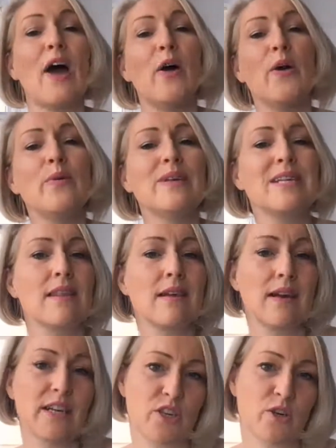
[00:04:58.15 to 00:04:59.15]
who is it that
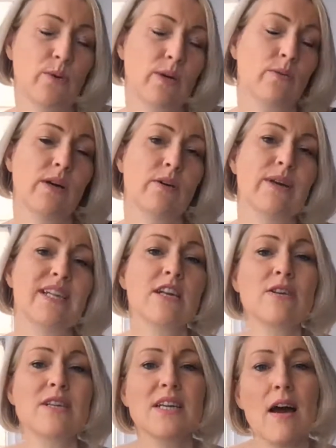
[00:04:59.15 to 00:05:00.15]
I do want to work with? So
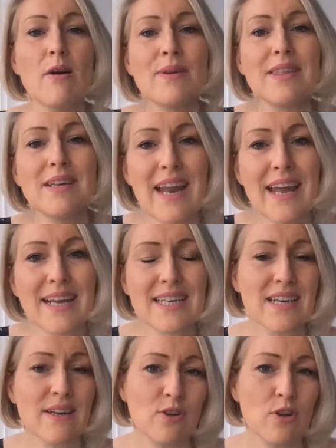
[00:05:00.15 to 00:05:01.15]
start with the
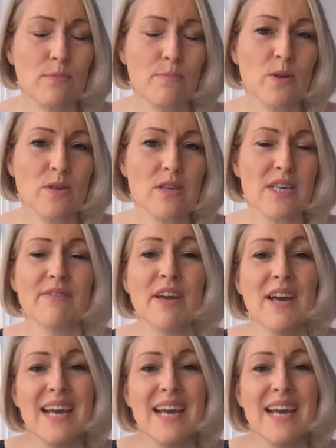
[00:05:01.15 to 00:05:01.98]
negative, not the positive.